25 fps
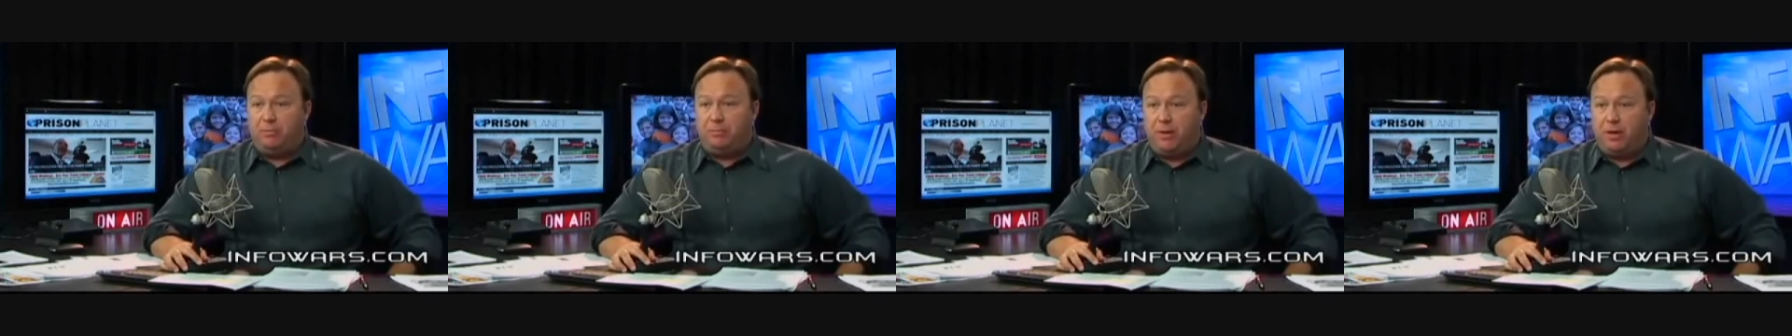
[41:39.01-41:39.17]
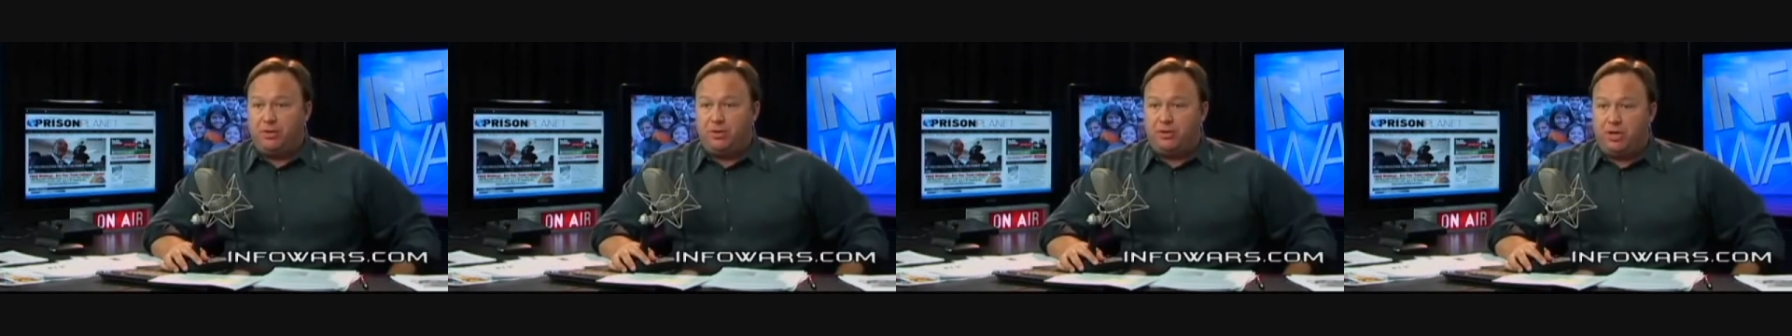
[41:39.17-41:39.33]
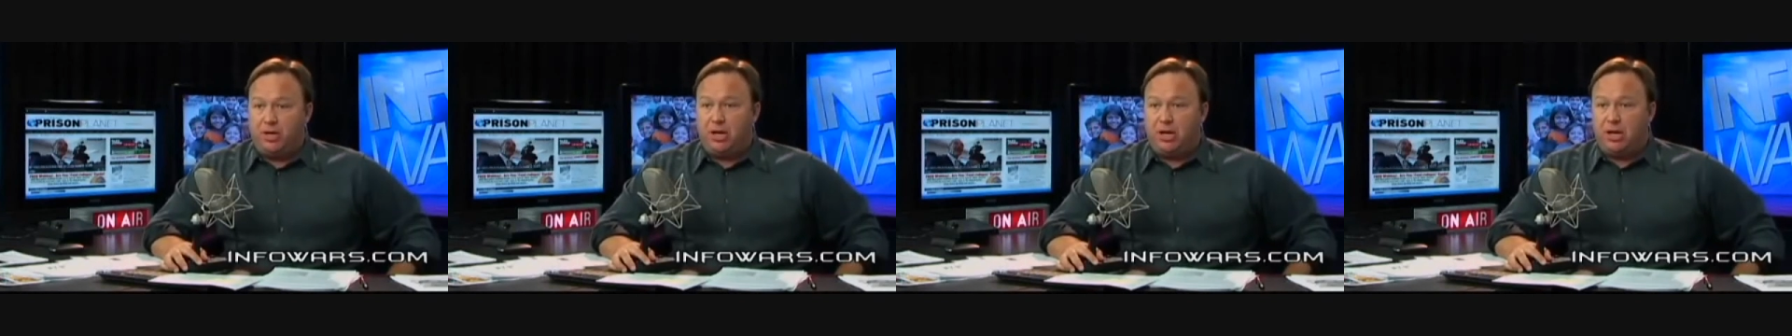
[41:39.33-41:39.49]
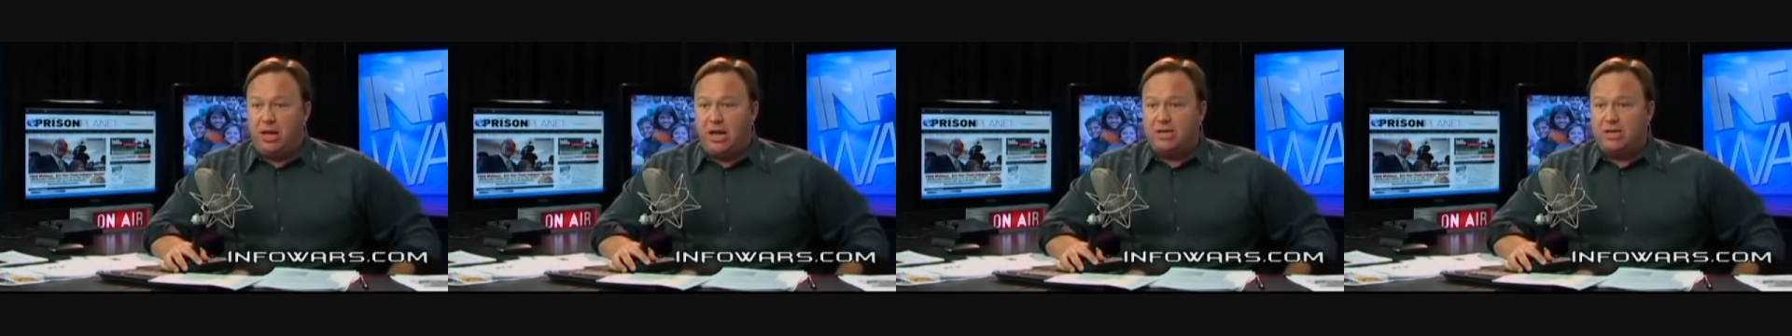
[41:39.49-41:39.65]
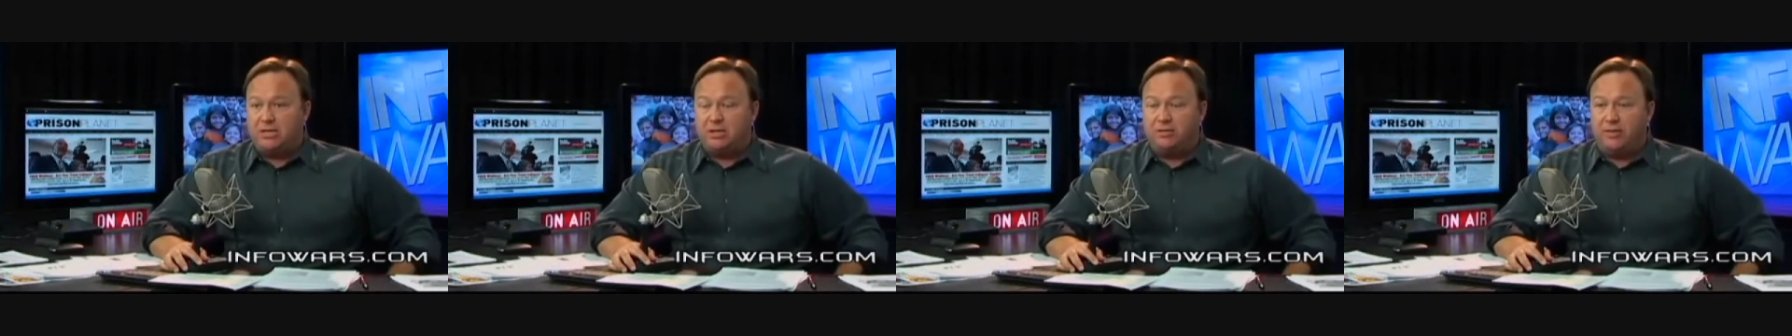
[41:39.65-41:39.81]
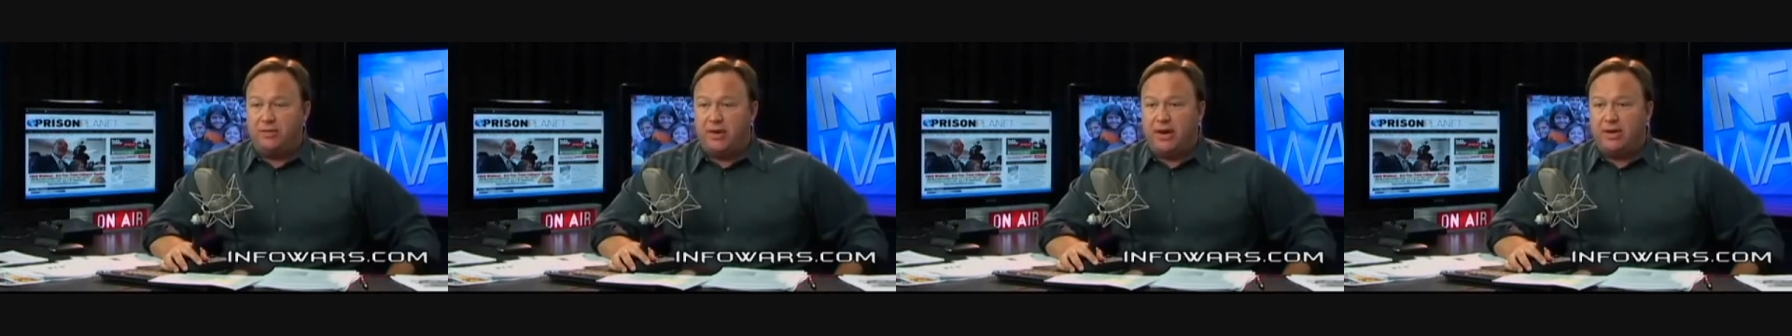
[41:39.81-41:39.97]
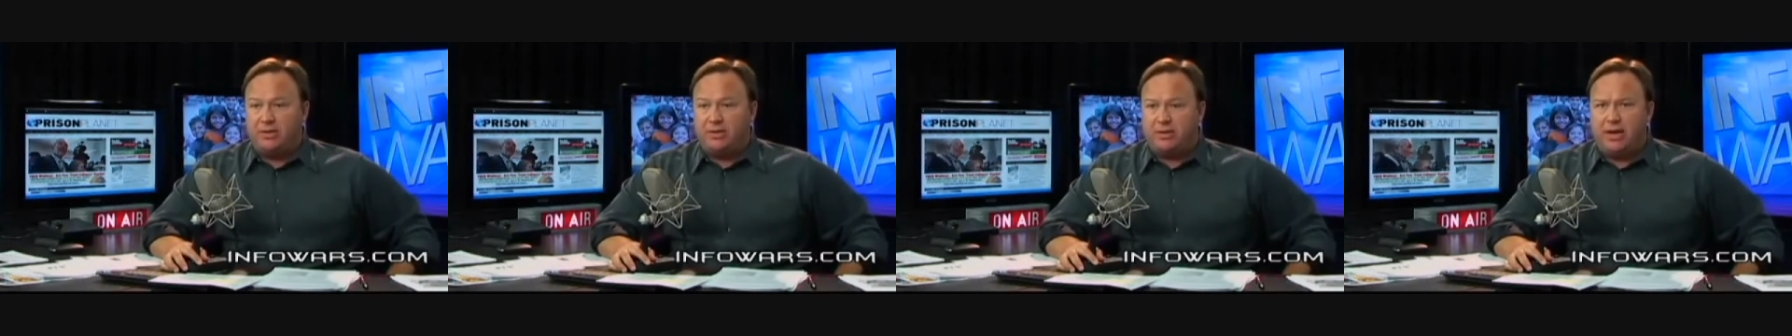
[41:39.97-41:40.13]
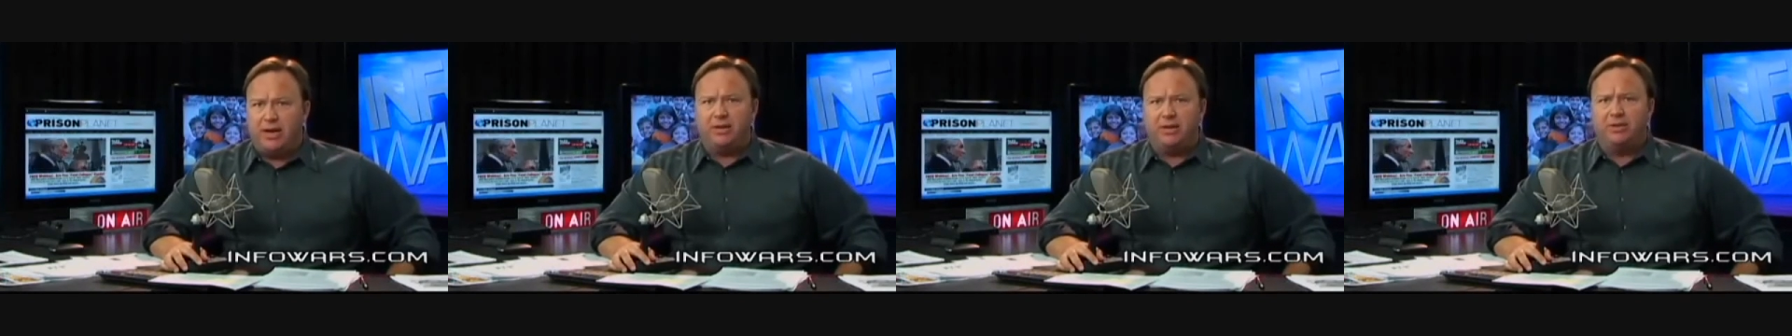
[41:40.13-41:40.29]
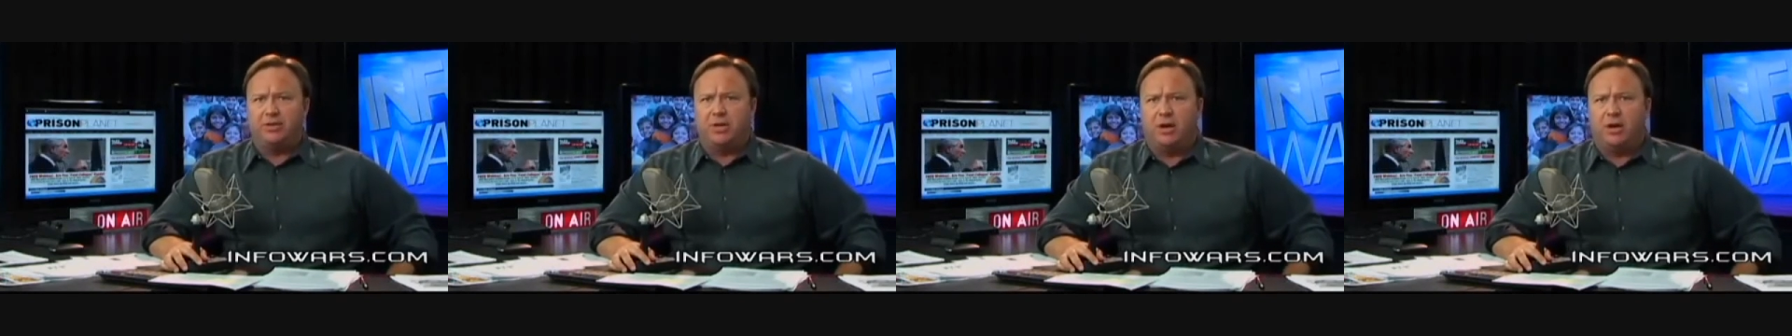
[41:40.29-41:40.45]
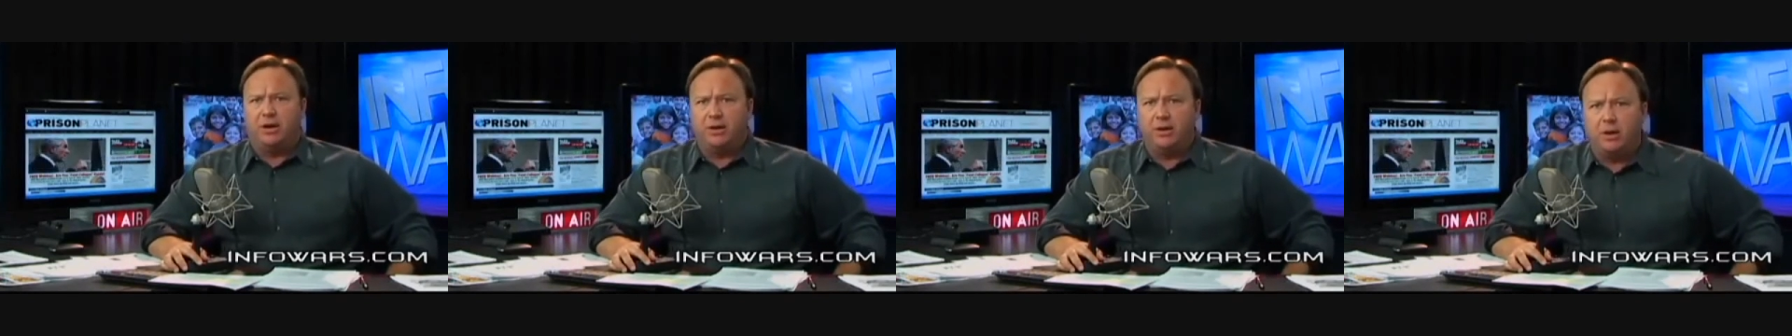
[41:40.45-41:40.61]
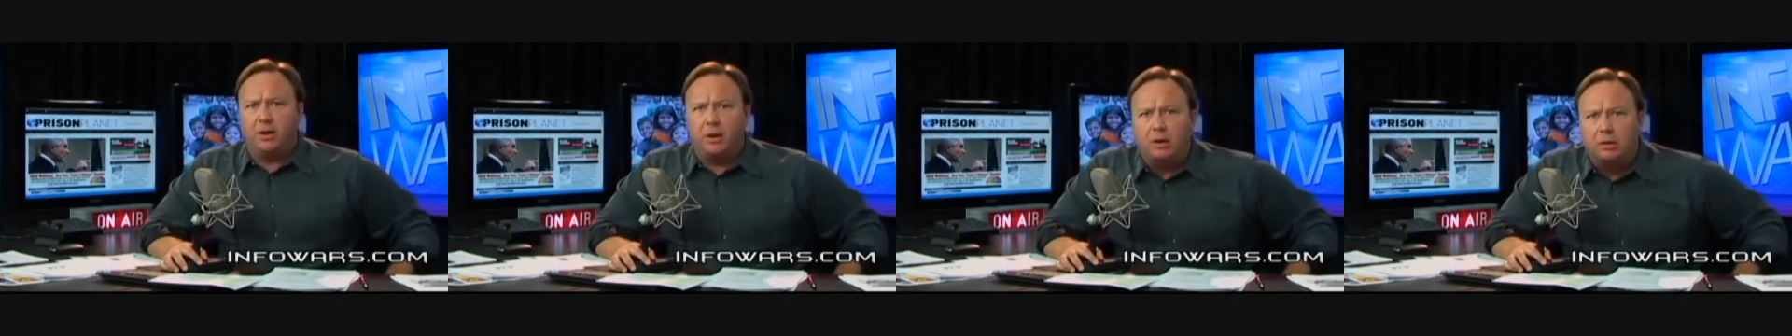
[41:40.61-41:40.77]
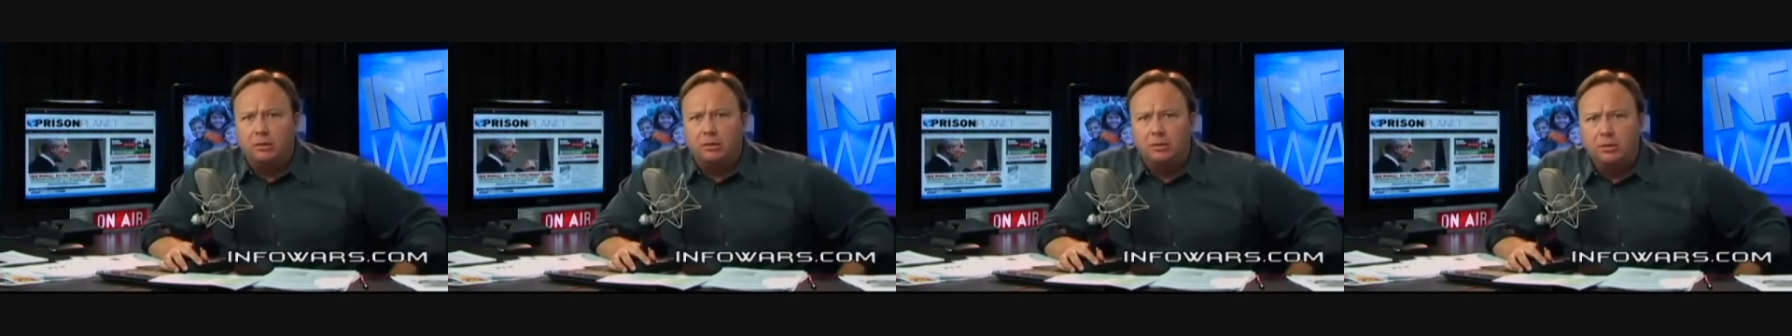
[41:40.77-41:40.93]
be posting classified things on
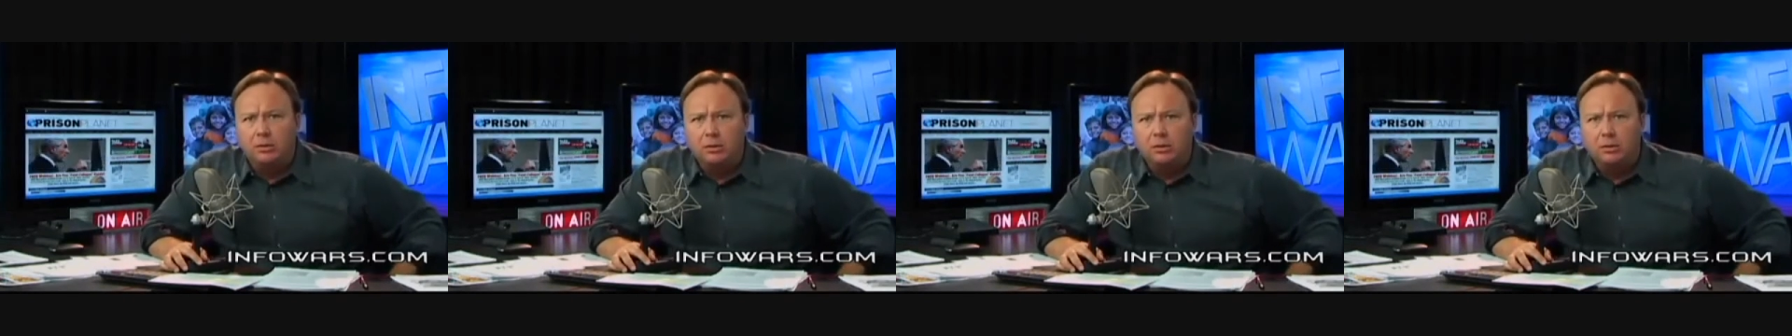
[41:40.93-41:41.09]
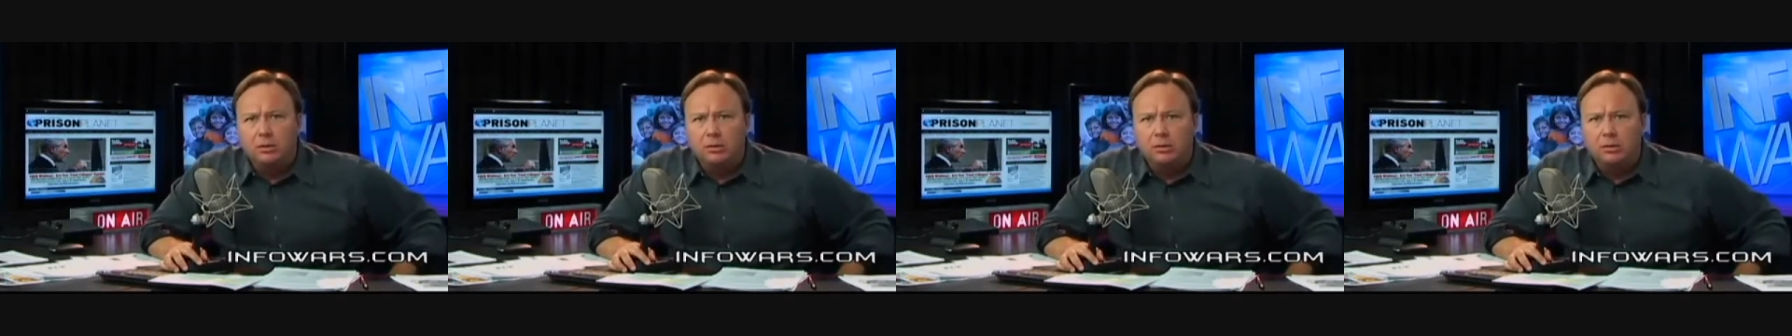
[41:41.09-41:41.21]
here.